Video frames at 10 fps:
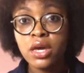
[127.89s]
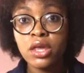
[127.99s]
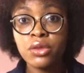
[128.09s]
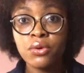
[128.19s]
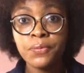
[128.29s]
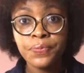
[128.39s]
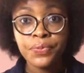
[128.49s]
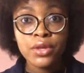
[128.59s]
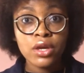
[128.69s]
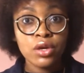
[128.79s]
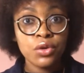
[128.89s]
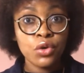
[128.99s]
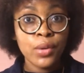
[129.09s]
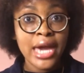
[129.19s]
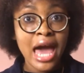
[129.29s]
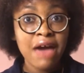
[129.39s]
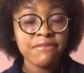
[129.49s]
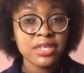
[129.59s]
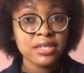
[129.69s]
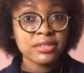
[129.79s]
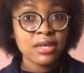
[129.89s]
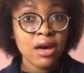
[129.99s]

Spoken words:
You will have those